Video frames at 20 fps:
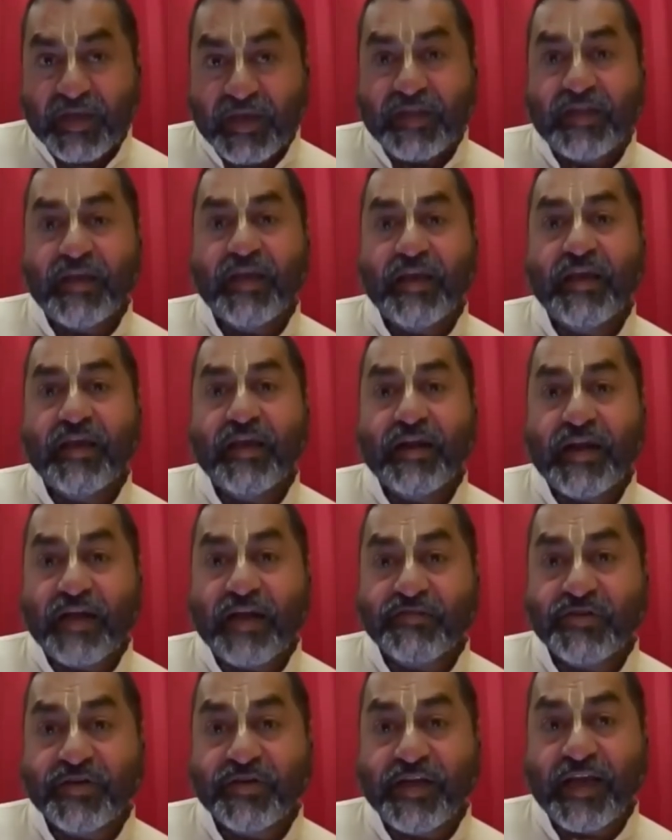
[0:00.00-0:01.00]
It
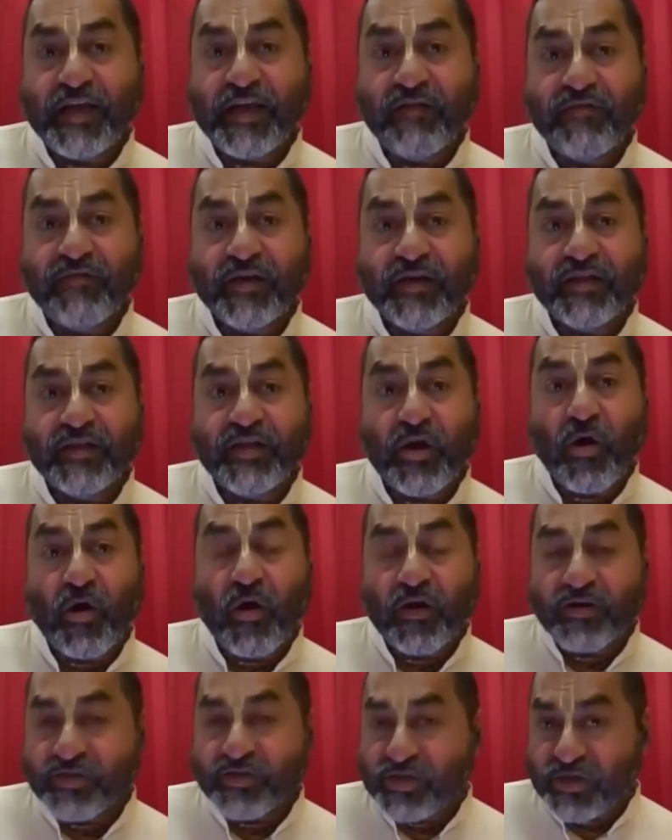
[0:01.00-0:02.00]
has to deal with the
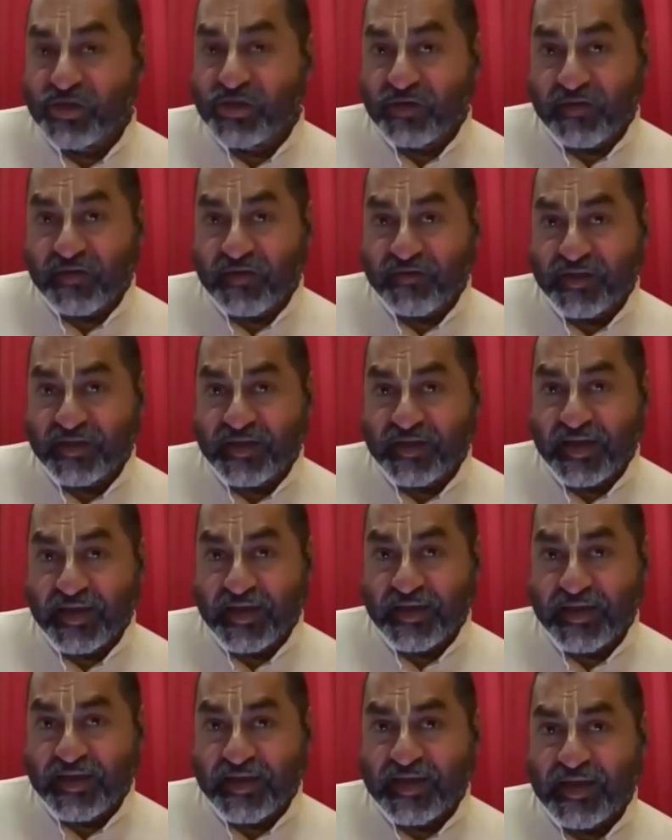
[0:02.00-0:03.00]
origin of
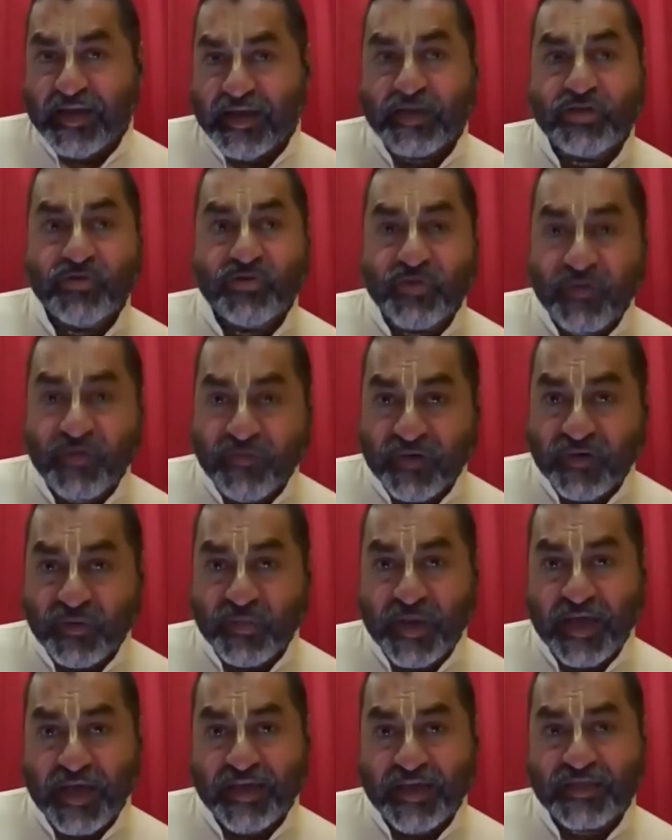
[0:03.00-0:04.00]
everything in two different
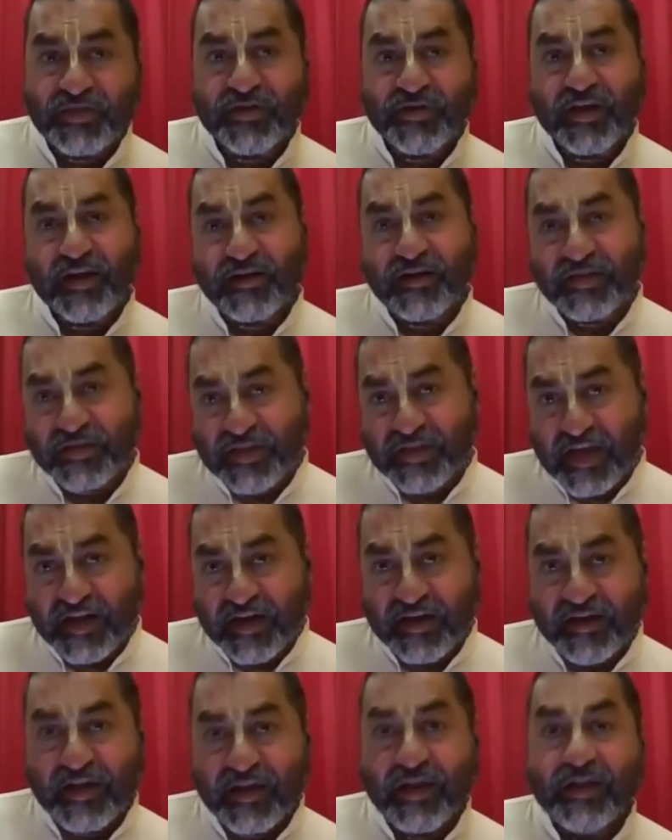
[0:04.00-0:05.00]
ways. You can understand
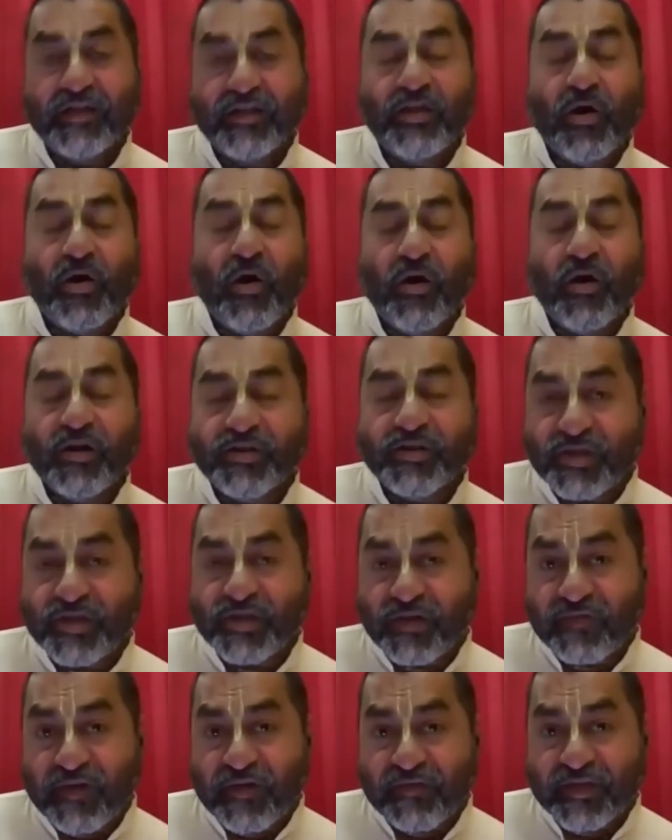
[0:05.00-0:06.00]
it, the origin
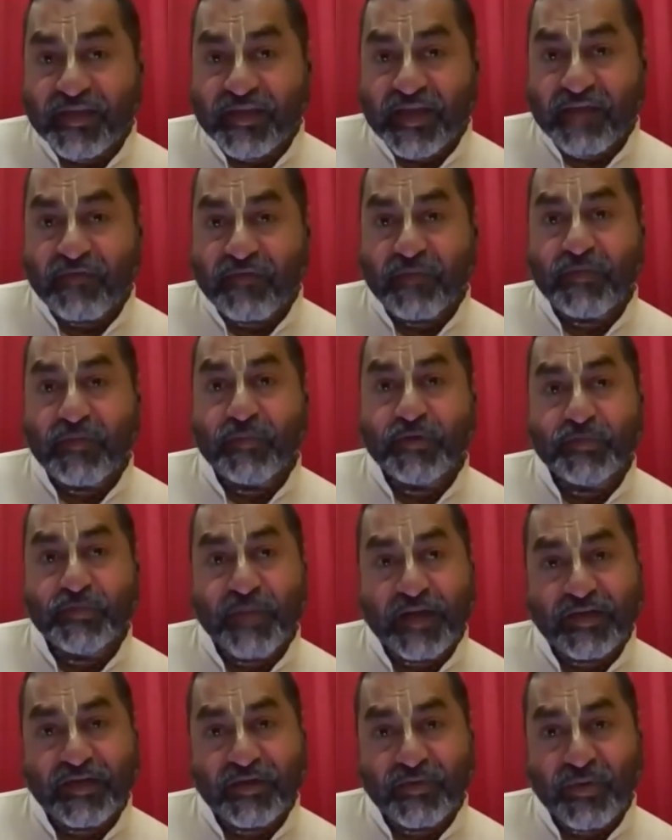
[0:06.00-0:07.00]
of everything from the
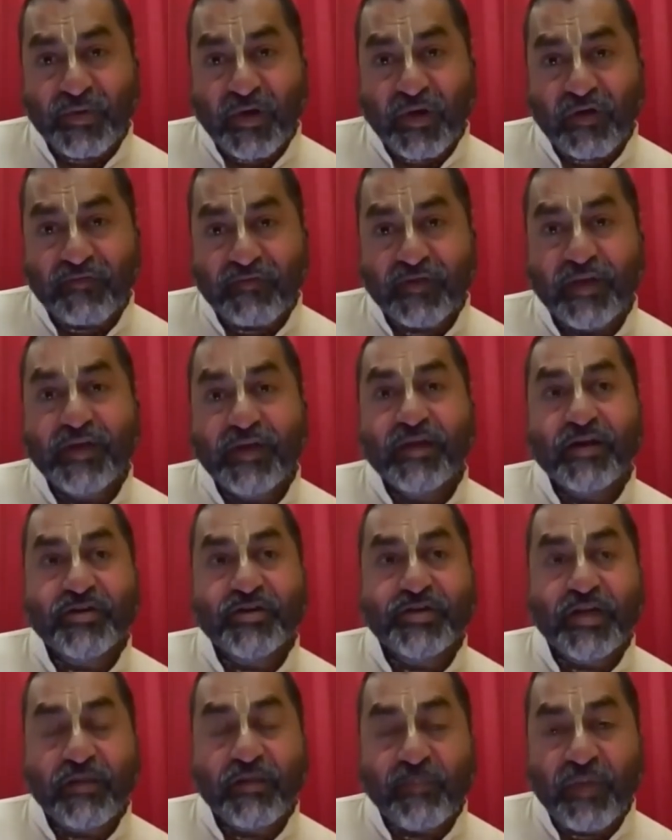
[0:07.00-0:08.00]
perspective of
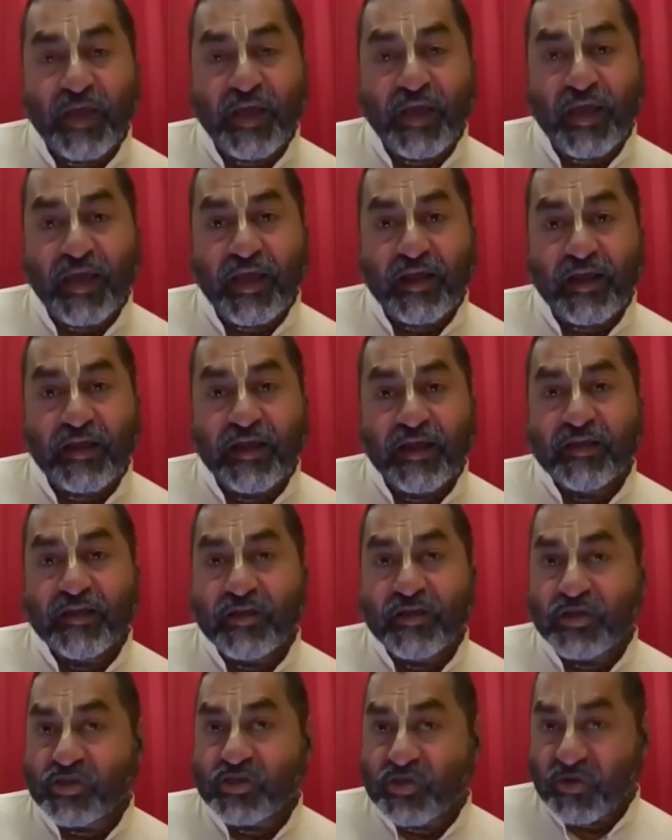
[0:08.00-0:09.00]
Krishna being
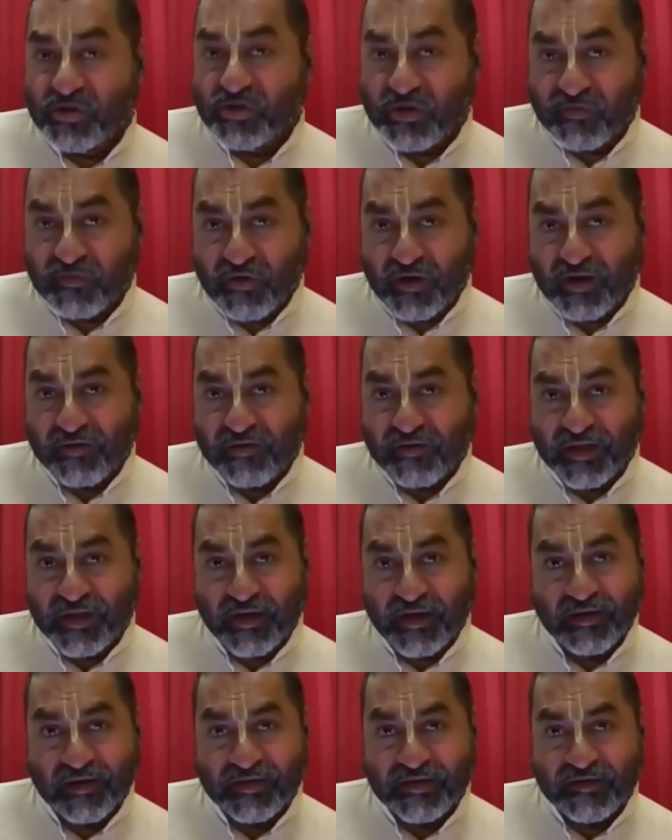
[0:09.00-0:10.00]
the source of all
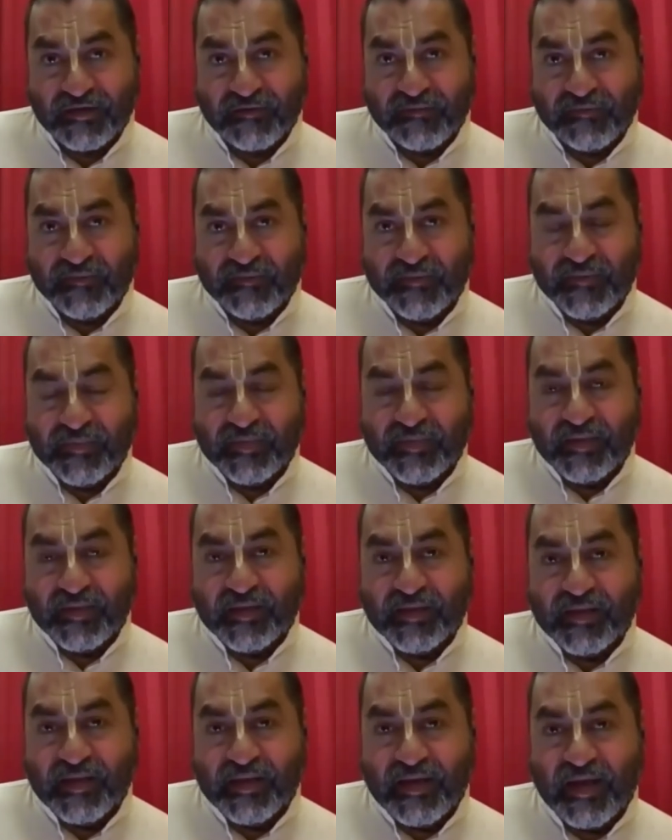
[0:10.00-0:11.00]
avatars,
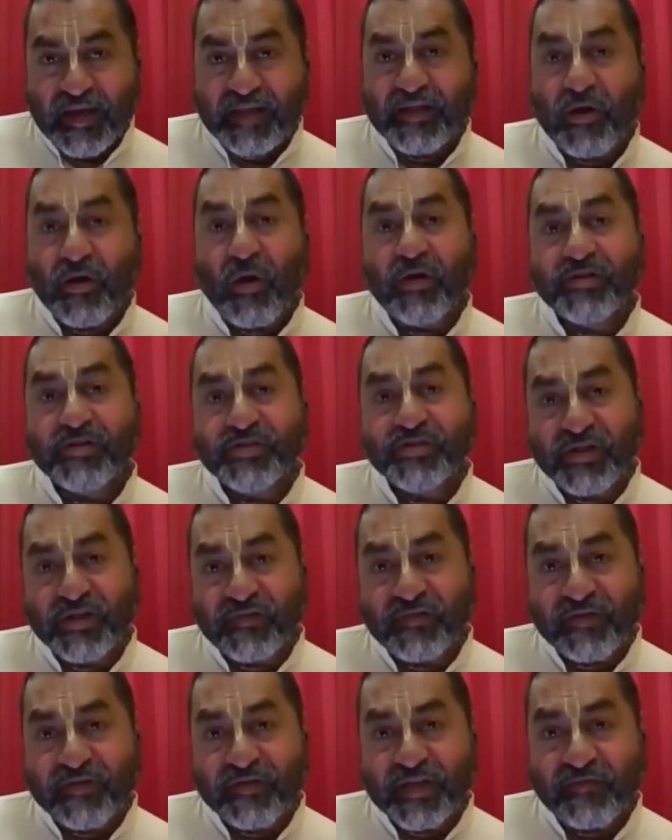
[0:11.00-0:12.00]
and the origin
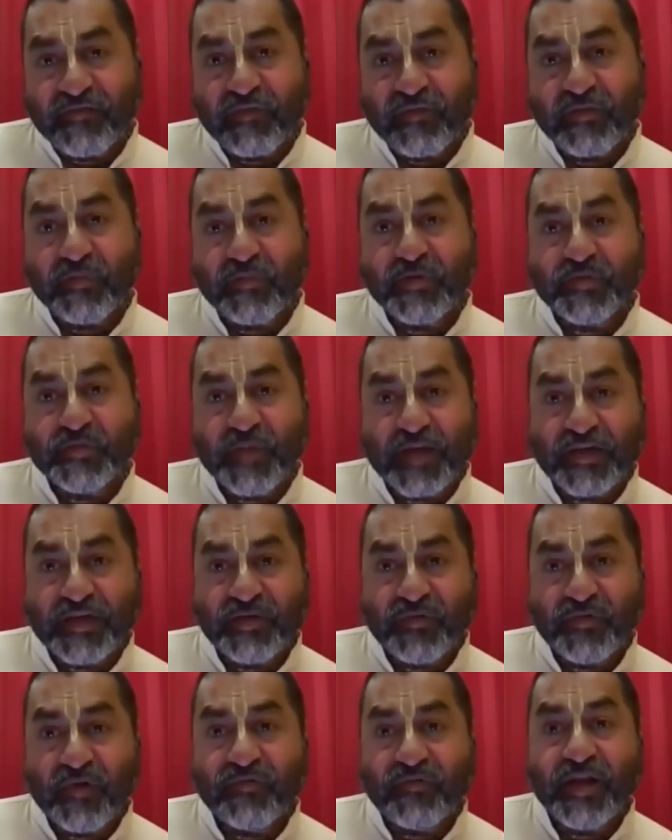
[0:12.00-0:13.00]
of everything from the
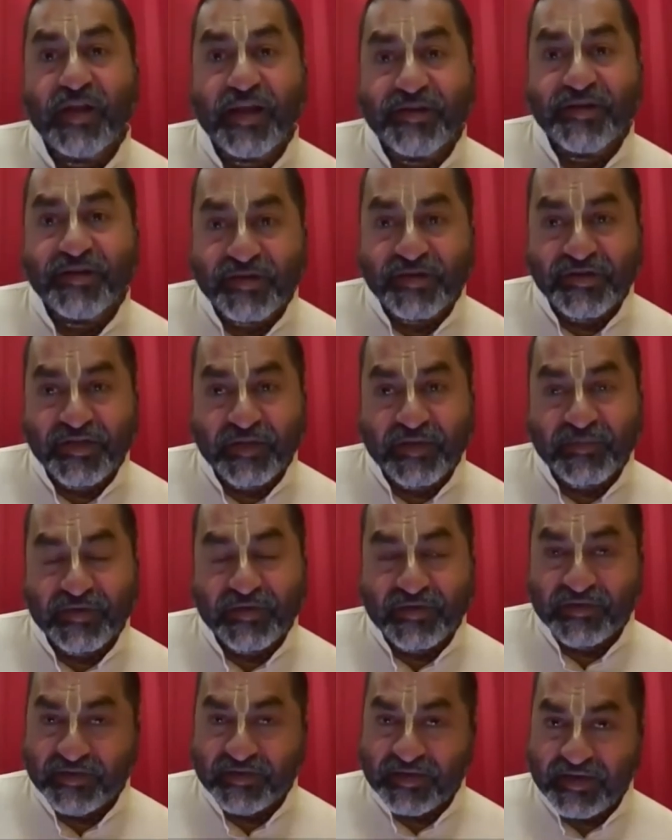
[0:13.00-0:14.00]
perspective of
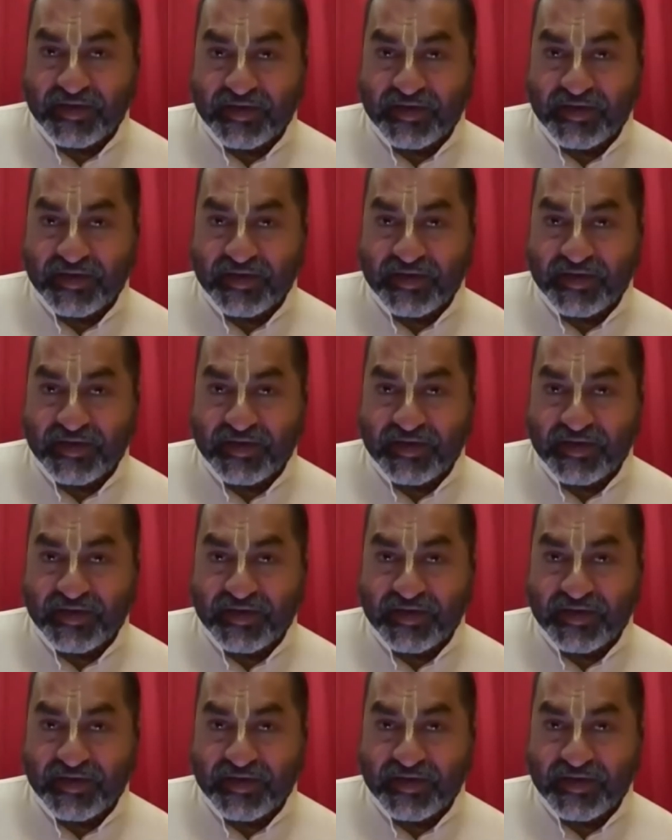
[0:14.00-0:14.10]
relationships.